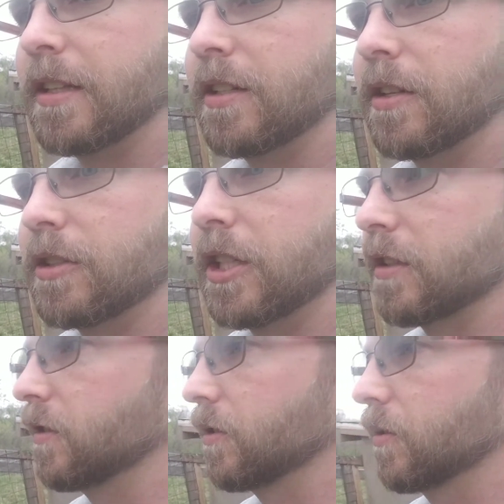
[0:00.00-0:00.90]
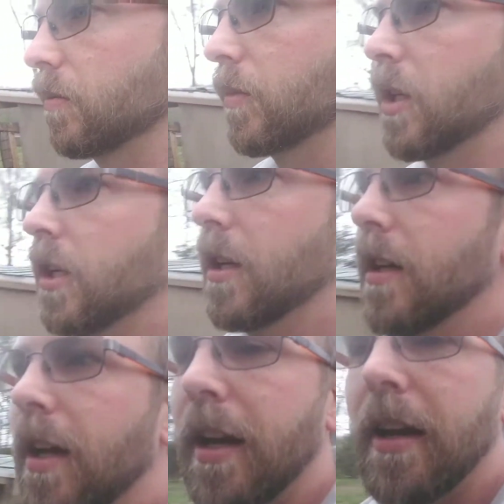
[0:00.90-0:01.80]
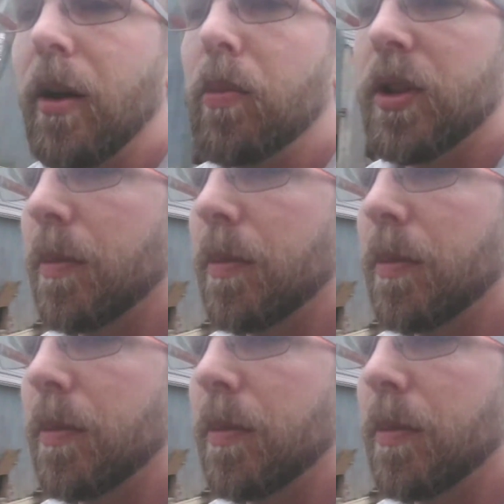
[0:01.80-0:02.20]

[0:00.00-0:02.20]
the other chickens used to them. Kind of help with the